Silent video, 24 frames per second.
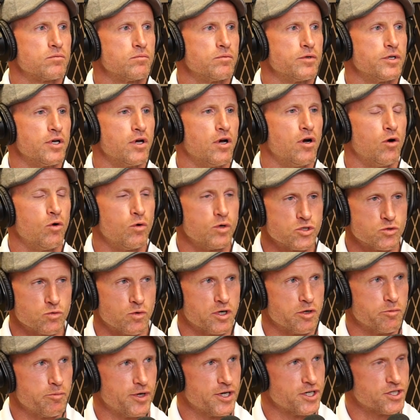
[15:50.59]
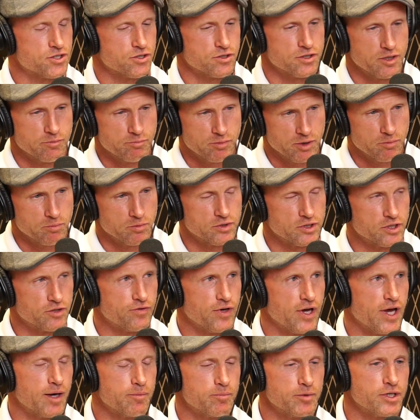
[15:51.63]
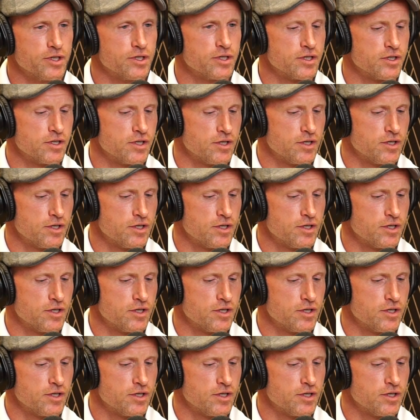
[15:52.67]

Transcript: We always want to make sure that people leave happy.